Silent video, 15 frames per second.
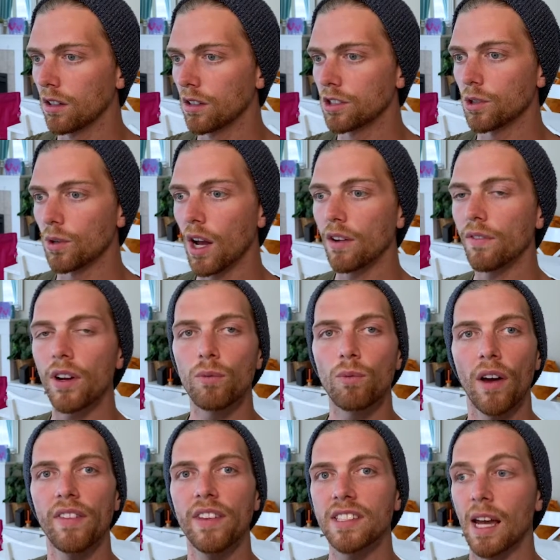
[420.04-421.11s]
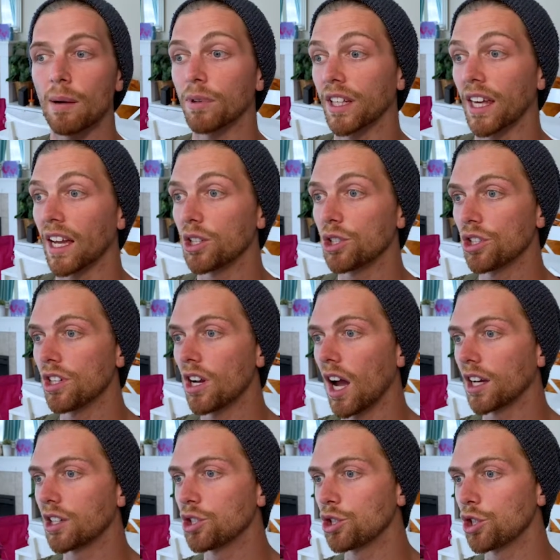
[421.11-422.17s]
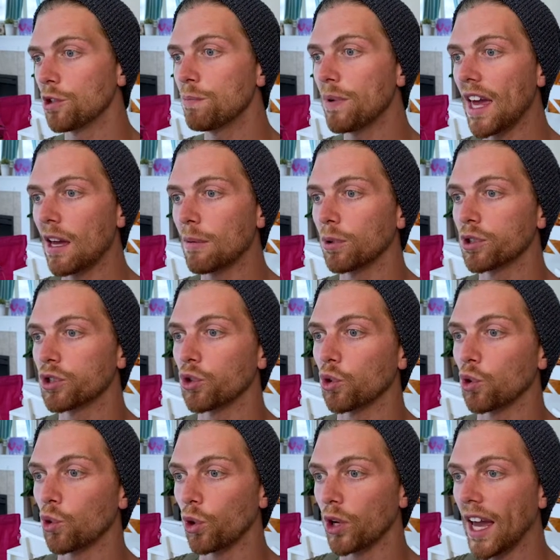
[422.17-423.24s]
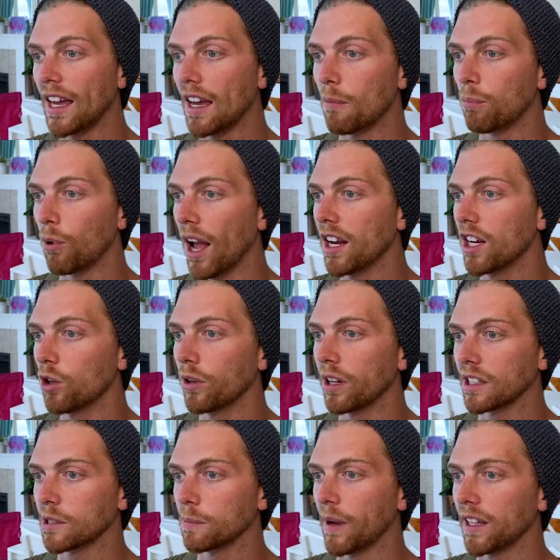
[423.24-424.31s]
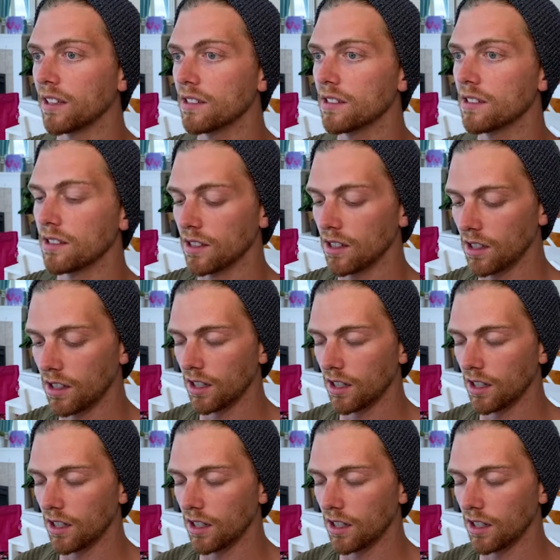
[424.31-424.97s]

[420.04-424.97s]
So now if I run this application, I should be able to create a brand new expense.